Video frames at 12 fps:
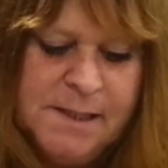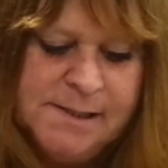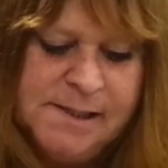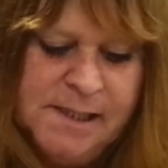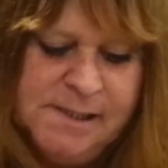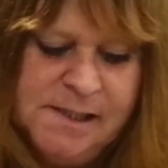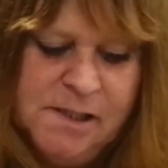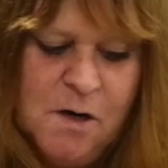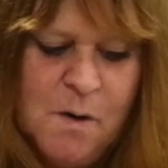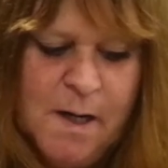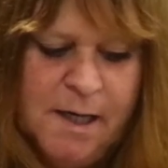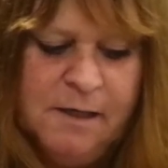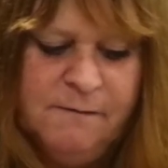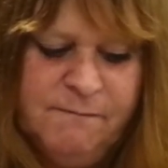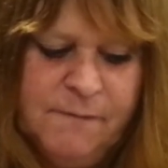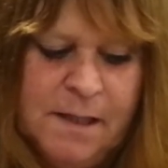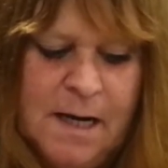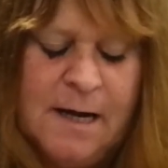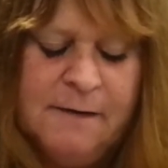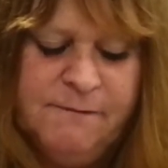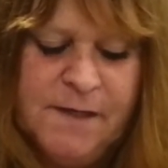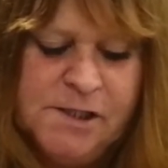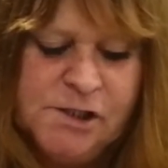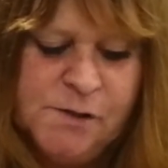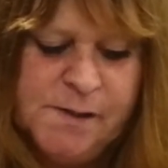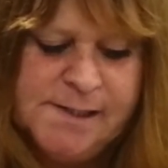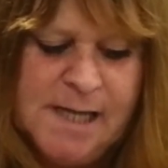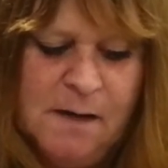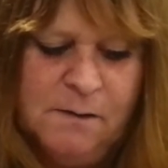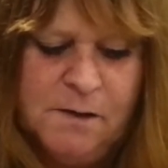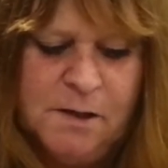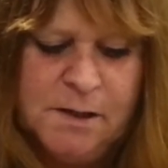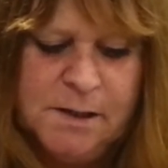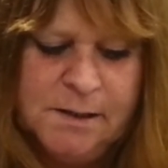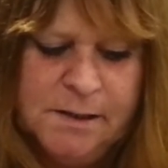this easygoing and adventurous outlook.